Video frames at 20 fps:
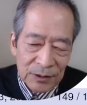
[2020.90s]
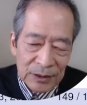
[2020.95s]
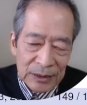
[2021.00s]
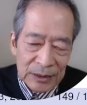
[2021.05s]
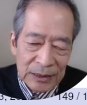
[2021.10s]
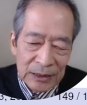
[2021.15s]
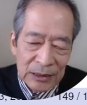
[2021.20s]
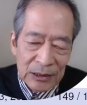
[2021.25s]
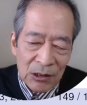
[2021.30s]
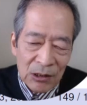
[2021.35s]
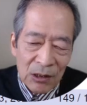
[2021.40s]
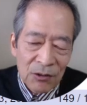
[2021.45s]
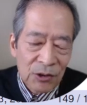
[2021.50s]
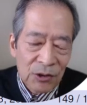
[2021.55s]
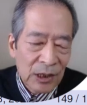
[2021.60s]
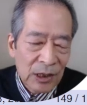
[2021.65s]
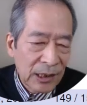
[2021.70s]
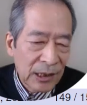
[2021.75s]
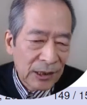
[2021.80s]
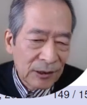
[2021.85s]

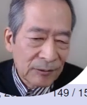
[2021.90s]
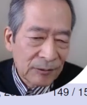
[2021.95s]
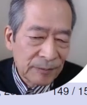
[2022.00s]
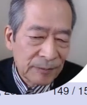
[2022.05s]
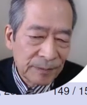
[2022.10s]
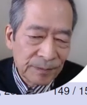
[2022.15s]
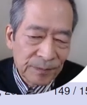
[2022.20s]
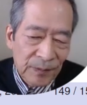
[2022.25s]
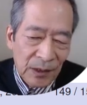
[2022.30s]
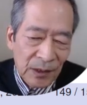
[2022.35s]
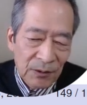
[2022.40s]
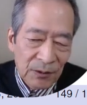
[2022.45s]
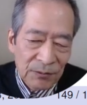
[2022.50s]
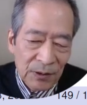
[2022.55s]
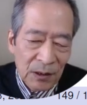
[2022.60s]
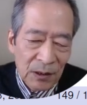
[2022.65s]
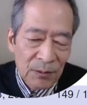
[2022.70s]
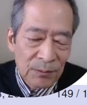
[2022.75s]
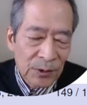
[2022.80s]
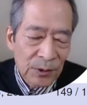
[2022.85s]
online
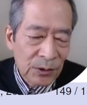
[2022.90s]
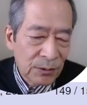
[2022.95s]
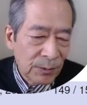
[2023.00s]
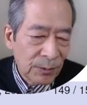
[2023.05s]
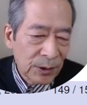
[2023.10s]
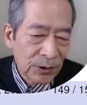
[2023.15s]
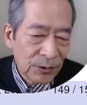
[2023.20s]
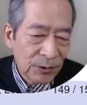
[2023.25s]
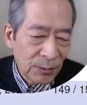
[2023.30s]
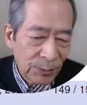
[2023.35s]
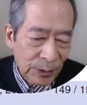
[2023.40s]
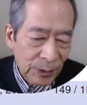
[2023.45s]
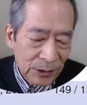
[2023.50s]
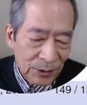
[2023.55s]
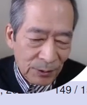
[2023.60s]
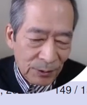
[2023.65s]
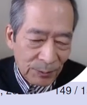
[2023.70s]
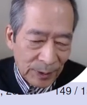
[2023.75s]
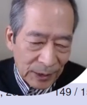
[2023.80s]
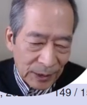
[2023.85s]
from University of
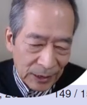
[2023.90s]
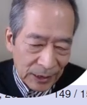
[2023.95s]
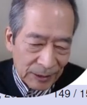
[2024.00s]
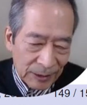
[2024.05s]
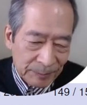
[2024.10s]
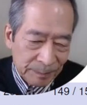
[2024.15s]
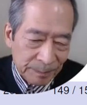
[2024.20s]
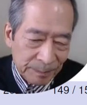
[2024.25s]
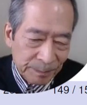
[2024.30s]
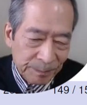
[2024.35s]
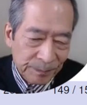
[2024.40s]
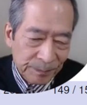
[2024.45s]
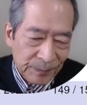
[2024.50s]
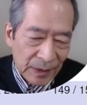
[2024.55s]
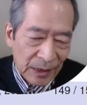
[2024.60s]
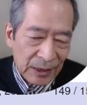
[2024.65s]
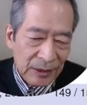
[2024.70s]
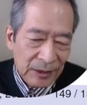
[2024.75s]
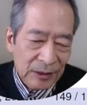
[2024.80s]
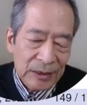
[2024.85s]
Pennsylvania. Right?
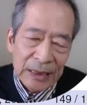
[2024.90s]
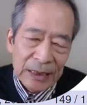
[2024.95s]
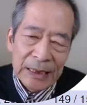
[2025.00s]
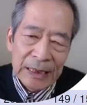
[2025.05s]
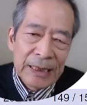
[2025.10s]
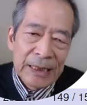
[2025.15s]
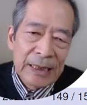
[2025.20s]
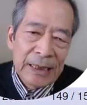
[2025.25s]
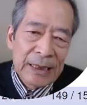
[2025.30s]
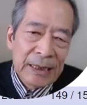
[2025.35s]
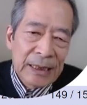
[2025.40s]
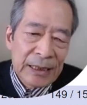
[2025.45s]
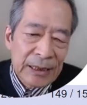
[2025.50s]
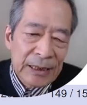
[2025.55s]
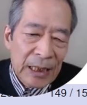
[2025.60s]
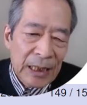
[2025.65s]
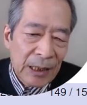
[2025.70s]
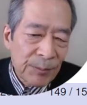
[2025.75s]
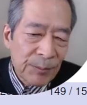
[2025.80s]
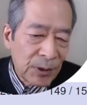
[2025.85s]
So I
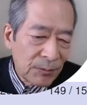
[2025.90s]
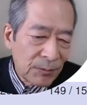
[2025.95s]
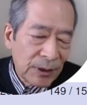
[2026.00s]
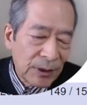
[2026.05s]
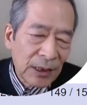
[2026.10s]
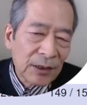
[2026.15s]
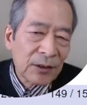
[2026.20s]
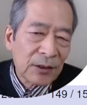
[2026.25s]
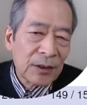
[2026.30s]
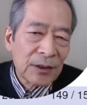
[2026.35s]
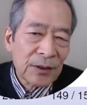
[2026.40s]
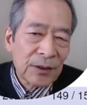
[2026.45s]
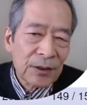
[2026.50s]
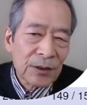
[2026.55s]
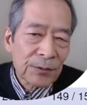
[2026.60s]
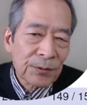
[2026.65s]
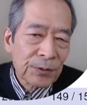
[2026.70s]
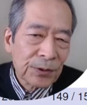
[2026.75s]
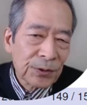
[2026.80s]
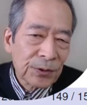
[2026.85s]
believe that this is the
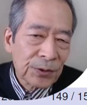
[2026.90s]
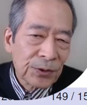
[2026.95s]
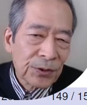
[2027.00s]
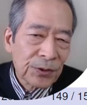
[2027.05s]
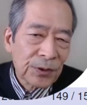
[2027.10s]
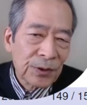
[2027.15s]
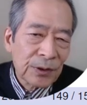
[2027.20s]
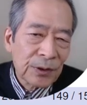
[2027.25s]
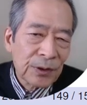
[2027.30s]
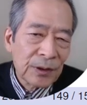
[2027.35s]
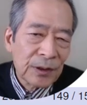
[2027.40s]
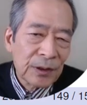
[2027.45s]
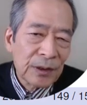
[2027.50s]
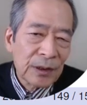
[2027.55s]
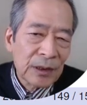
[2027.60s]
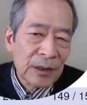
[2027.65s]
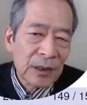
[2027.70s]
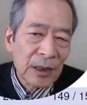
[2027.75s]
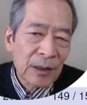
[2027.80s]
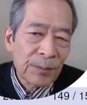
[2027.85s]
first
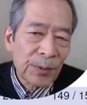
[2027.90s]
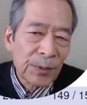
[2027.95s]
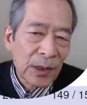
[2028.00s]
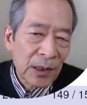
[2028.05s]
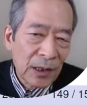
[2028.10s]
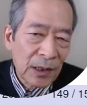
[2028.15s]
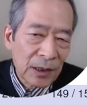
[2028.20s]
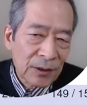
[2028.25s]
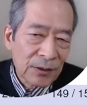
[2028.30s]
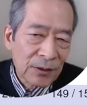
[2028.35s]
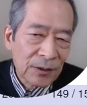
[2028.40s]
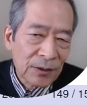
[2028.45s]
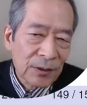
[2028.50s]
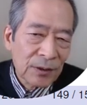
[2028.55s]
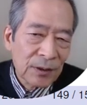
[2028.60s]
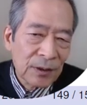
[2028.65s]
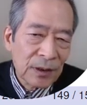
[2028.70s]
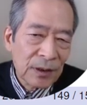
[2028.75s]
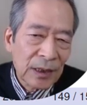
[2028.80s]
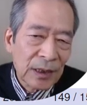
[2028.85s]
appearance
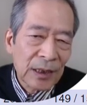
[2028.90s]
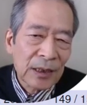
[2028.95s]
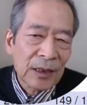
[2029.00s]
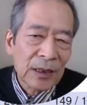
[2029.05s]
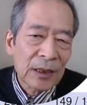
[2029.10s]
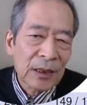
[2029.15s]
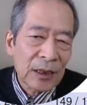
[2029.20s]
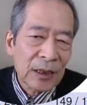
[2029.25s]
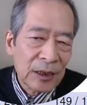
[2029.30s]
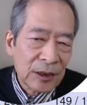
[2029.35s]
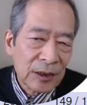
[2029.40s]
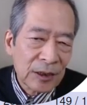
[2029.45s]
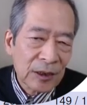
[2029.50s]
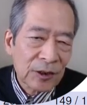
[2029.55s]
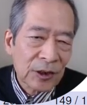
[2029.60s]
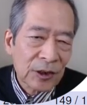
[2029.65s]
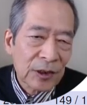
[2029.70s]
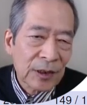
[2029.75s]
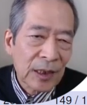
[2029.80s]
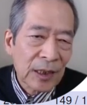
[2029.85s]
in the literature
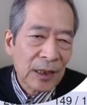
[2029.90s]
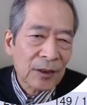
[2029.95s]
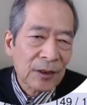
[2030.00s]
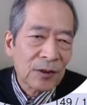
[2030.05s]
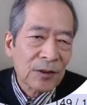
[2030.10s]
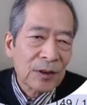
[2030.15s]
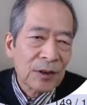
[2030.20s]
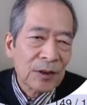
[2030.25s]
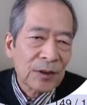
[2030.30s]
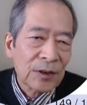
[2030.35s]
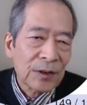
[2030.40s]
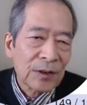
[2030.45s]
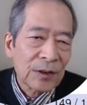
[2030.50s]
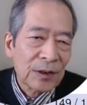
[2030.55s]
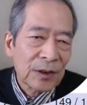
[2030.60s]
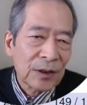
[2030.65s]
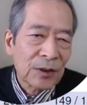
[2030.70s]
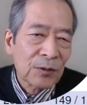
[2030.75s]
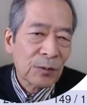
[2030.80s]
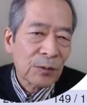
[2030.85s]
that this is
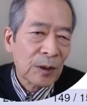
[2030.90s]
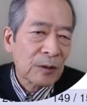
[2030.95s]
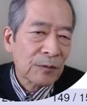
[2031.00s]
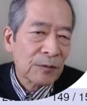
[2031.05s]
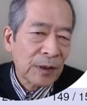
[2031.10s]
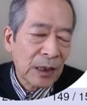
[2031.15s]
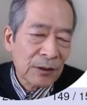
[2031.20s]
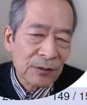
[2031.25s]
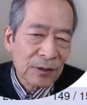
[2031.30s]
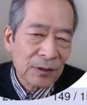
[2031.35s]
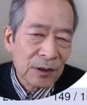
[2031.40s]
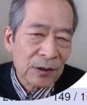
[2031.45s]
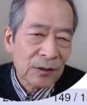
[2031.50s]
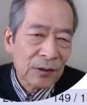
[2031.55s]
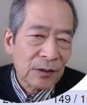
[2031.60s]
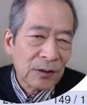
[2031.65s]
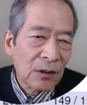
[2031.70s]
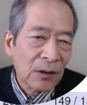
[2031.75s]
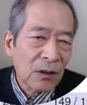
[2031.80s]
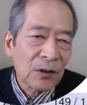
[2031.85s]
well-founded,
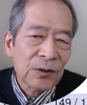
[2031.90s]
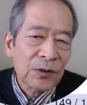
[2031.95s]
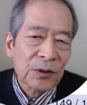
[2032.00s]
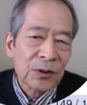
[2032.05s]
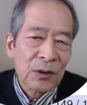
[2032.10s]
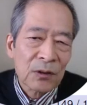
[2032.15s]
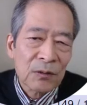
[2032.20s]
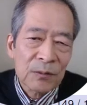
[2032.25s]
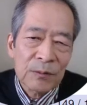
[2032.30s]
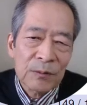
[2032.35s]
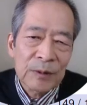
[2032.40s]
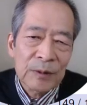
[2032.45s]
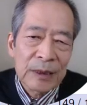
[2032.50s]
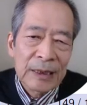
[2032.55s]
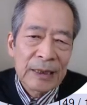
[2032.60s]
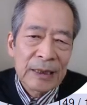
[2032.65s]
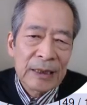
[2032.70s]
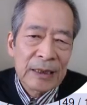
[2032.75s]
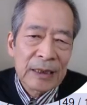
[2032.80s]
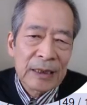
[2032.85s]
although
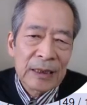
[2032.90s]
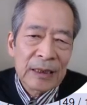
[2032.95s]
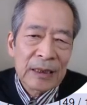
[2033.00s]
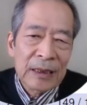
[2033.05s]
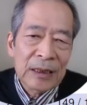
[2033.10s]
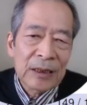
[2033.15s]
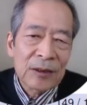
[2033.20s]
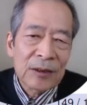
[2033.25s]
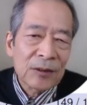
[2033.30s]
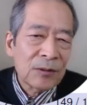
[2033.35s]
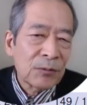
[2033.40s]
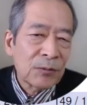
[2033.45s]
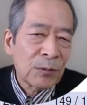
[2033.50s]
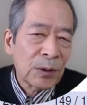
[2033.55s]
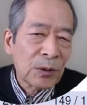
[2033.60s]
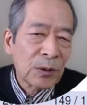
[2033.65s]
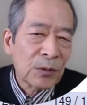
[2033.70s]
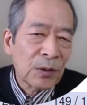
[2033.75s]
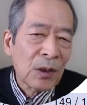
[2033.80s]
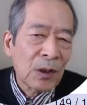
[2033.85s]
it will
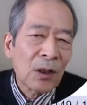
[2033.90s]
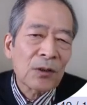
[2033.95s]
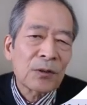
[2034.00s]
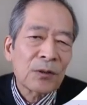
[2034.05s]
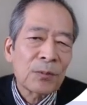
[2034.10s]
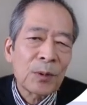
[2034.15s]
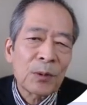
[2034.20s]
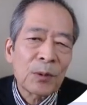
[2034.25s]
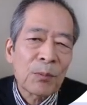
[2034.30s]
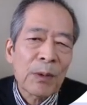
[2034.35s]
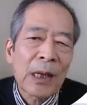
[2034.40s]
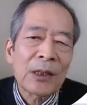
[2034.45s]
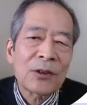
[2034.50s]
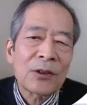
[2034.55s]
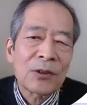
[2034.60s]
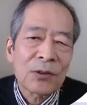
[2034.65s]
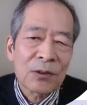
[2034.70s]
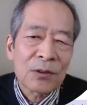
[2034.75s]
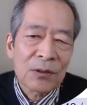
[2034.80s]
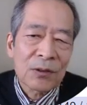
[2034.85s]
not be
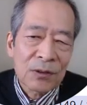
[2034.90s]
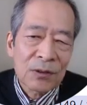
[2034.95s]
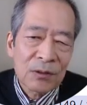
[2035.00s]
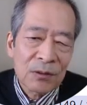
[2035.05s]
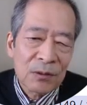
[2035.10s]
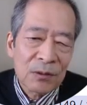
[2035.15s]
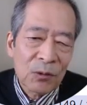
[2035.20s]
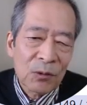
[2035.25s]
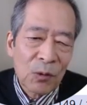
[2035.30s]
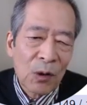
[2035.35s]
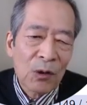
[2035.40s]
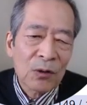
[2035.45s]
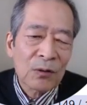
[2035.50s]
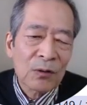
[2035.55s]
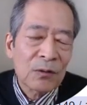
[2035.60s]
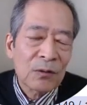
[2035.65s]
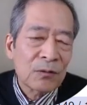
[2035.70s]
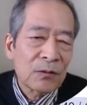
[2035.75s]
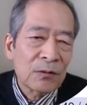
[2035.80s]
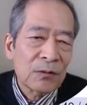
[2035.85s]
mentioned or
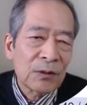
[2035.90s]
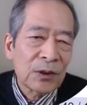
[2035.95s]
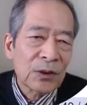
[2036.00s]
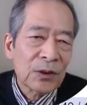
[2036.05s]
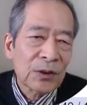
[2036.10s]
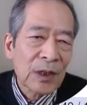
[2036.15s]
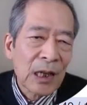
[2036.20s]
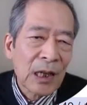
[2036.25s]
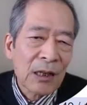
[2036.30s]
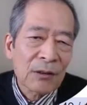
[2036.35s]
without,